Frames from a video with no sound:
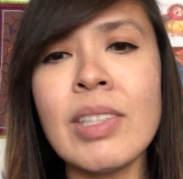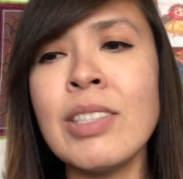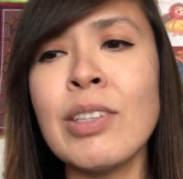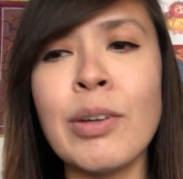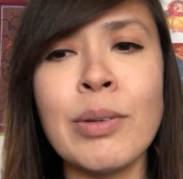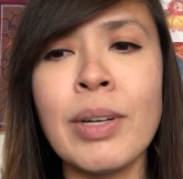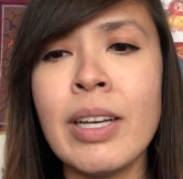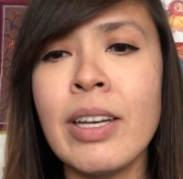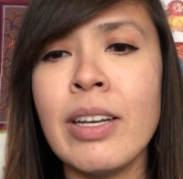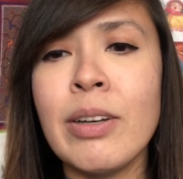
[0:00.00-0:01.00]
So
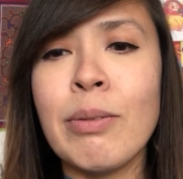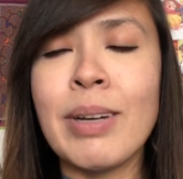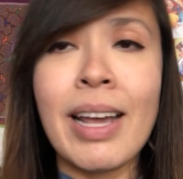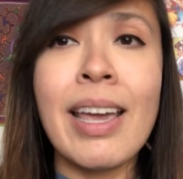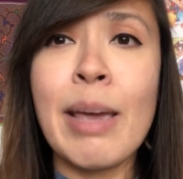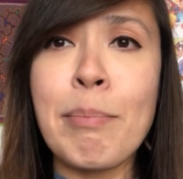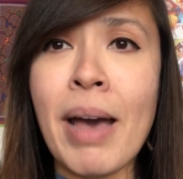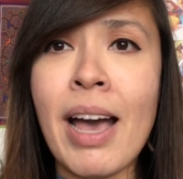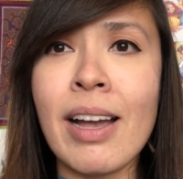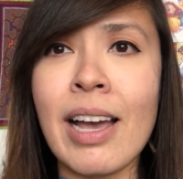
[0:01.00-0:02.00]
when I came
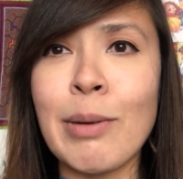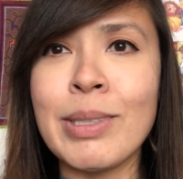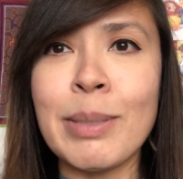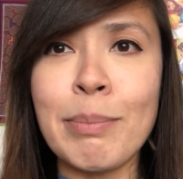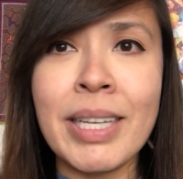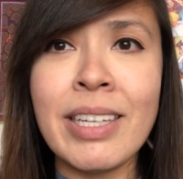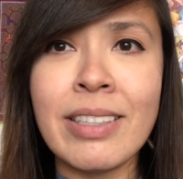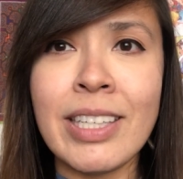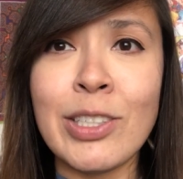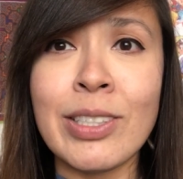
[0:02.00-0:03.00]
back, I was
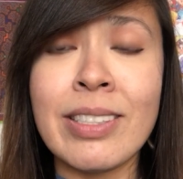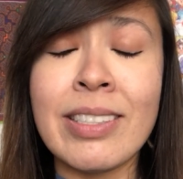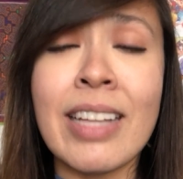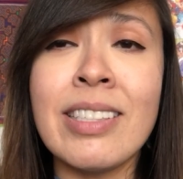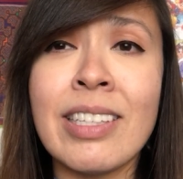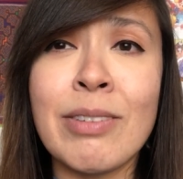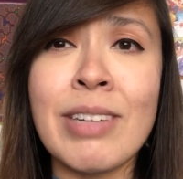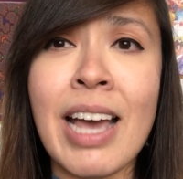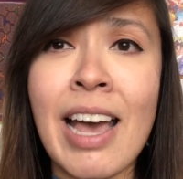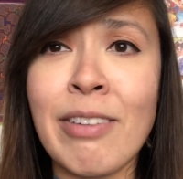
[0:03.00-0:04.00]
immediately just sensitive
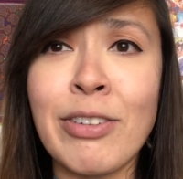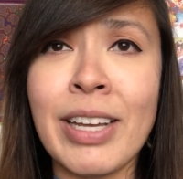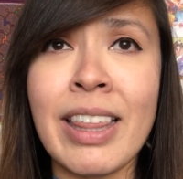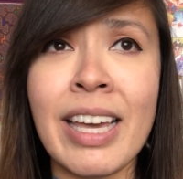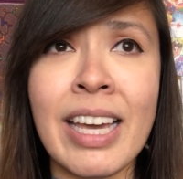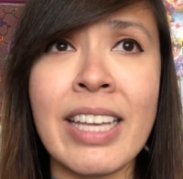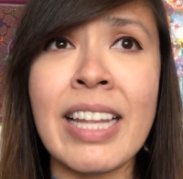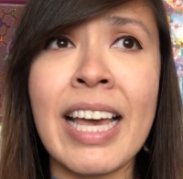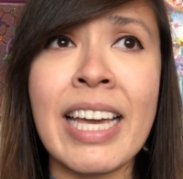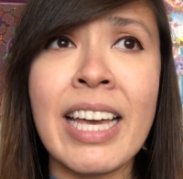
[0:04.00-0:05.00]
to everything.
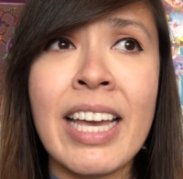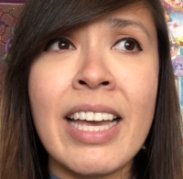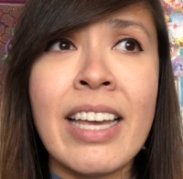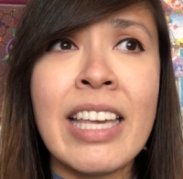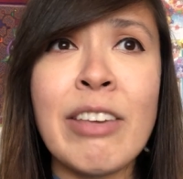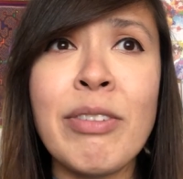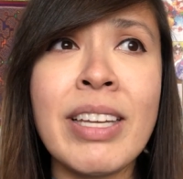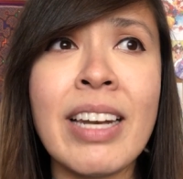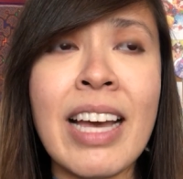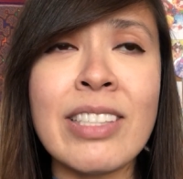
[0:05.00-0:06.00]
Like,
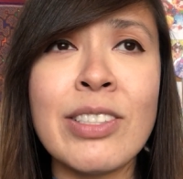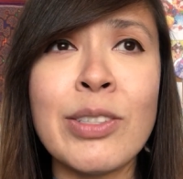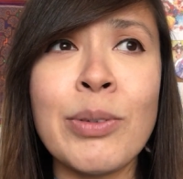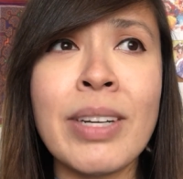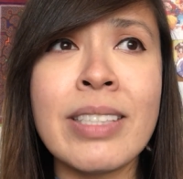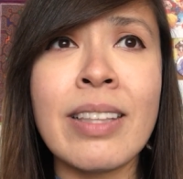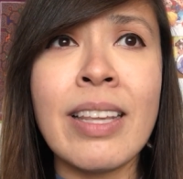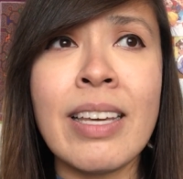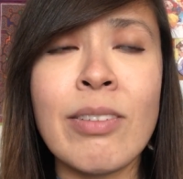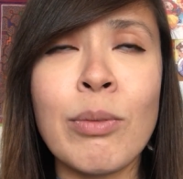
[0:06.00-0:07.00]
even as soon as
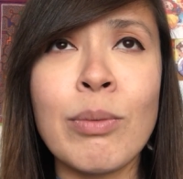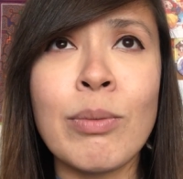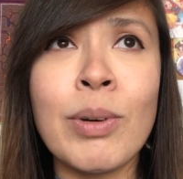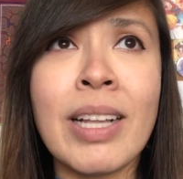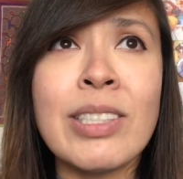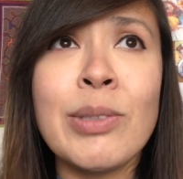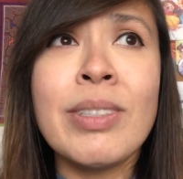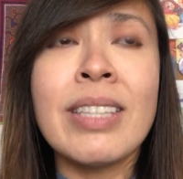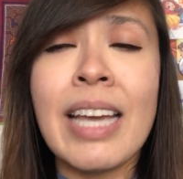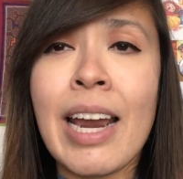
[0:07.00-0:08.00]
the
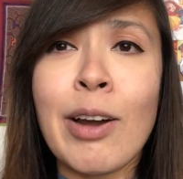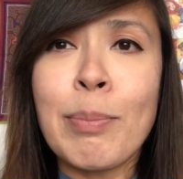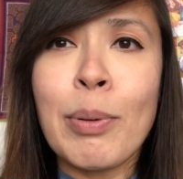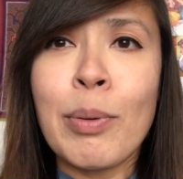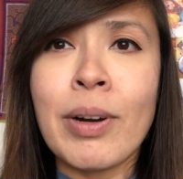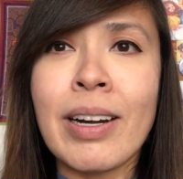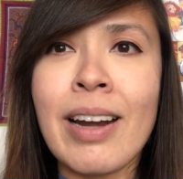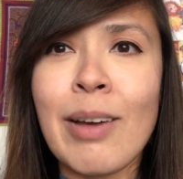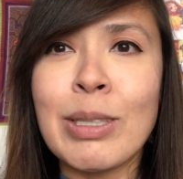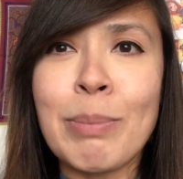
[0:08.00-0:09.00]
airport
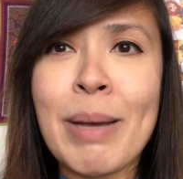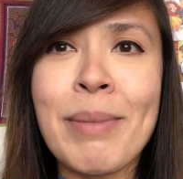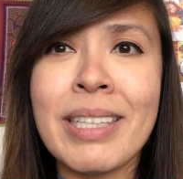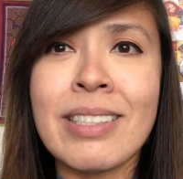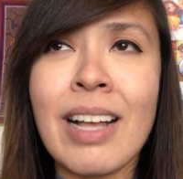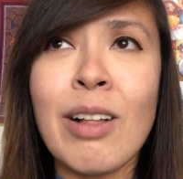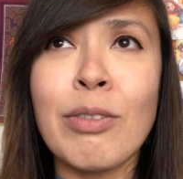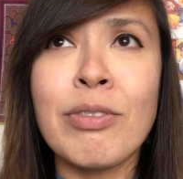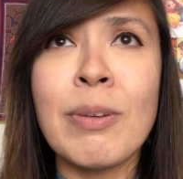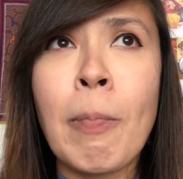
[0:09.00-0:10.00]
and I was by
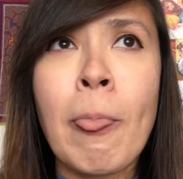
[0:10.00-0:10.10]
myself,